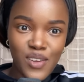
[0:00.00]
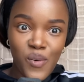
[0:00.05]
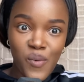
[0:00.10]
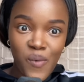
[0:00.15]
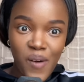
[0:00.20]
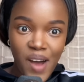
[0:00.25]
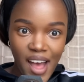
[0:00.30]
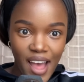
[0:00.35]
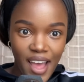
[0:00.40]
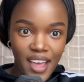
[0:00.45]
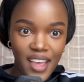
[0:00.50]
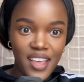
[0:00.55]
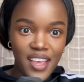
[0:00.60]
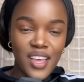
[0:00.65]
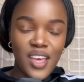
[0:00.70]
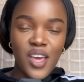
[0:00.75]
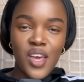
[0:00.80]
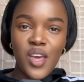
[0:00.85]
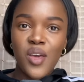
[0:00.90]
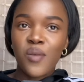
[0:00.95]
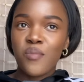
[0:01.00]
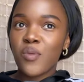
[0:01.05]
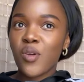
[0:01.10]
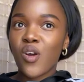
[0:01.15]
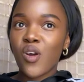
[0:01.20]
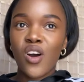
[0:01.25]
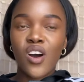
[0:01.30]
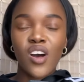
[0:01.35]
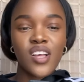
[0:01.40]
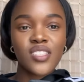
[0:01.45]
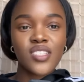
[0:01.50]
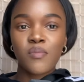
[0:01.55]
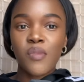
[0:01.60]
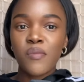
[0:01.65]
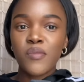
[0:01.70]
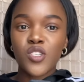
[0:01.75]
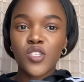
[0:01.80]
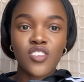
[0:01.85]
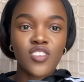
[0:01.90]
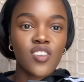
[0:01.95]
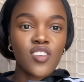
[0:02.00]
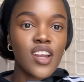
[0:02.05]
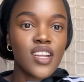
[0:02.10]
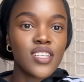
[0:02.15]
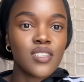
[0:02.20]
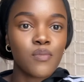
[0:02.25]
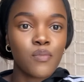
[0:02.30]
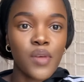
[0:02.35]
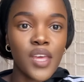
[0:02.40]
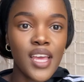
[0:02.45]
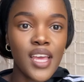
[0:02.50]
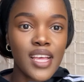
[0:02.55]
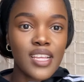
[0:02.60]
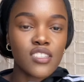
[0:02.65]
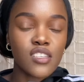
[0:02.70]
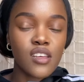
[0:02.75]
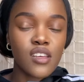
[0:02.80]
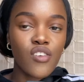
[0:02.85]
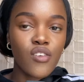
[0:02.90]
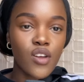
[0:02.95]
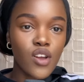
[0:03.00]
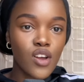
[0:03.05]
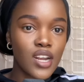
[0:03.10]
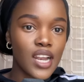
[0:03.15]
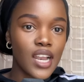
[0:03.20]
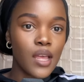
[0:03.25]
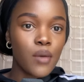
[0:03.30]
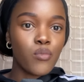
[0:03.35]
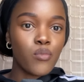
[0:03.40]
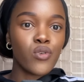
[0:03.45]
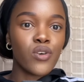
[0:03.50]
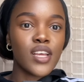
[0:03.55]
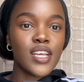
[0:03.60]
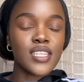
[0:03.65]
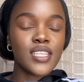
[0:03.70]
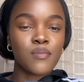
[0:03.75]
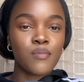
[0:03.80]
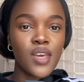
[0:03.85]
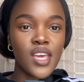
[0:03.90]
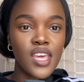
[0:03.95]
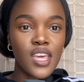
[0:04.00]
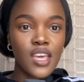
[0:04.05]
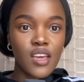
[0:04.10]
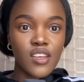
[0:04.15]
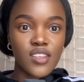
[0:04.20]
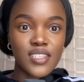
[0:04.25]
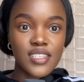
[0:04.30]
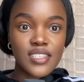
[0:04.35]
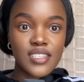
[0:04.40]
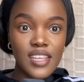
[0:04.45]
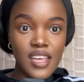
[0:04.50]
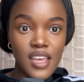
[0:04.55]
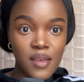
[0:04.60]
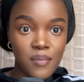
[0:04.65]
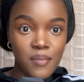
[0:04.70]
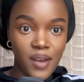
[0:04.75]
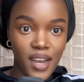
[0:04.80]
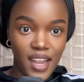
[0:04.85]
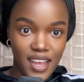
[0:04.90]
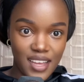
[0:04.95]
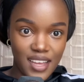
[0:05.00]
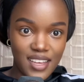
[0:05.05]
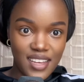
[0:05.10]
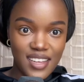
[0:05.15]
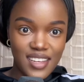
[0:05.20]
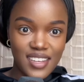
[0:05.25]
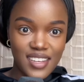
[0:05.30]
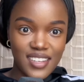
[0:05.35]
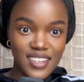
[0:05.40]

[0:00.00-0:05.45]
Why? Because maybe she's not as big as her record label is making her seem like.